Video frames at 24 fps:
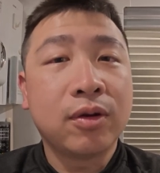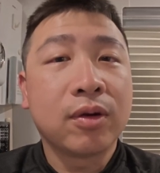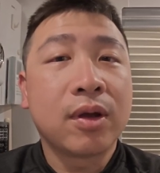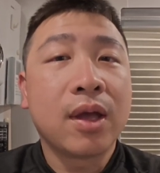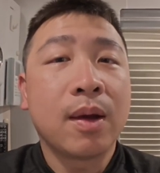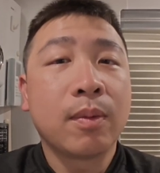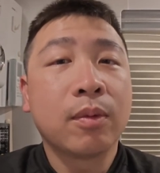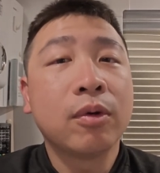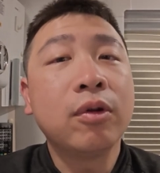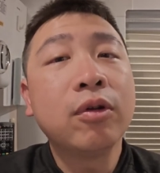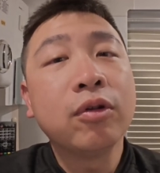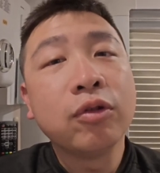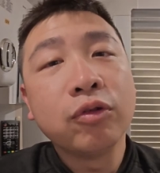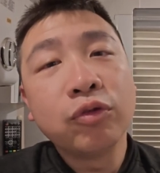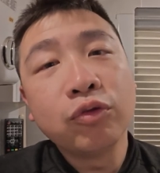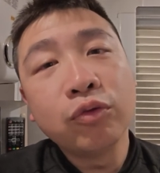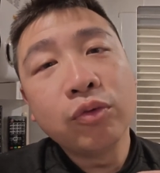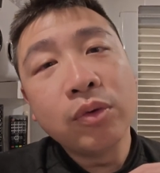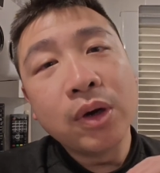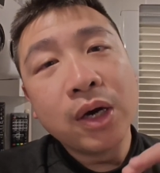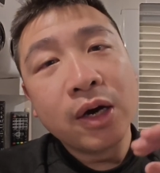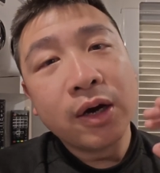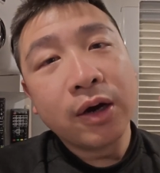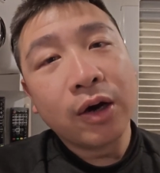Okay, I'm going to
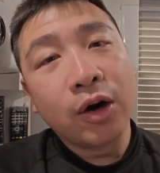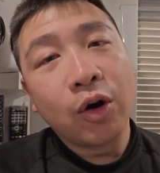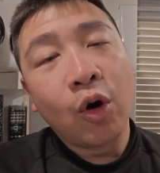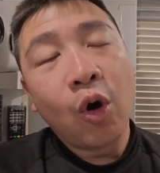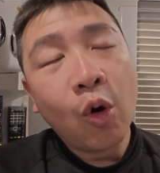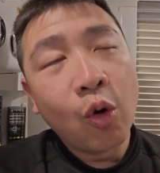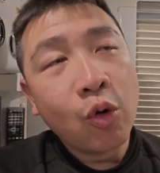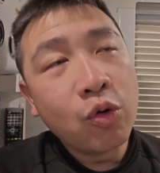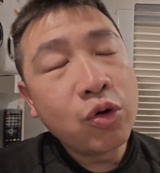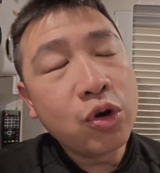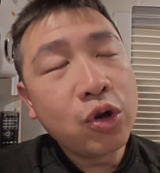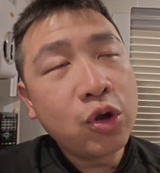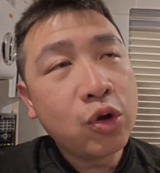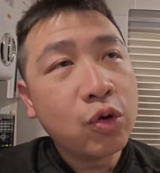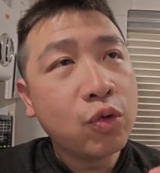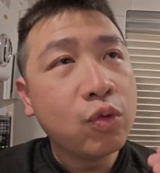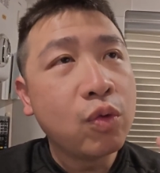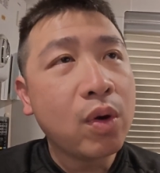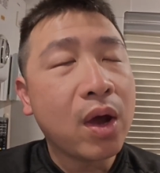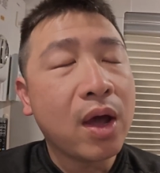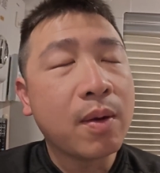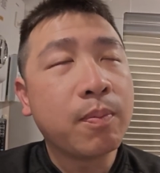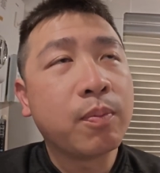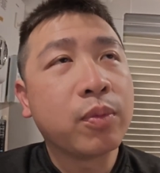do a whole
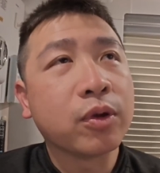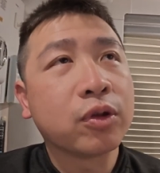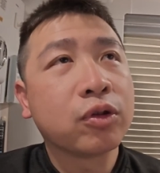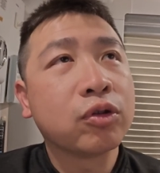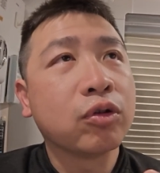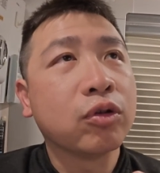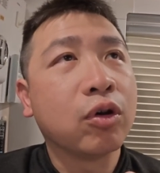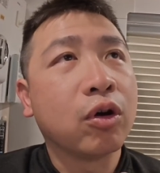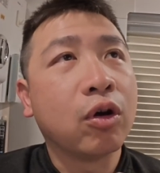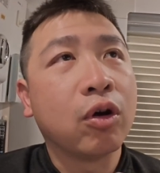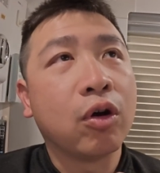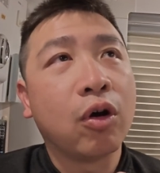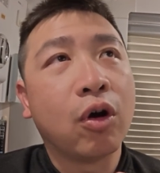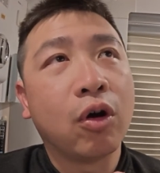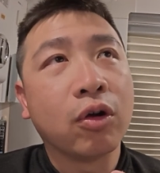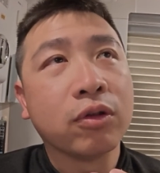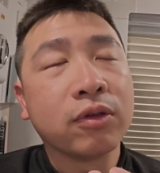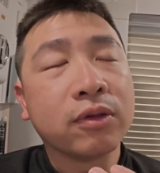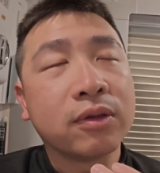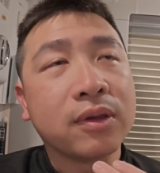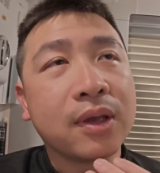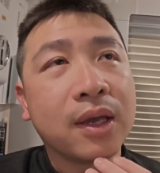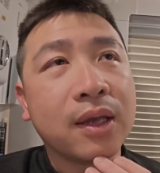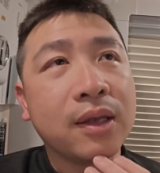new episode of
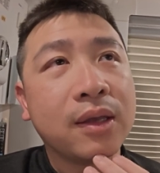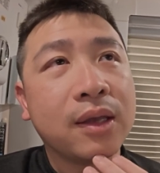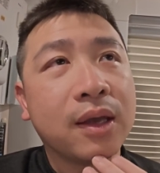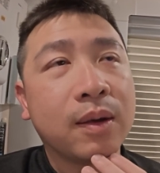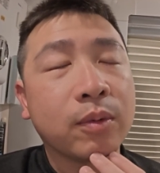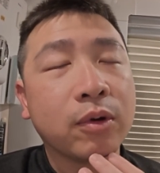onsen here.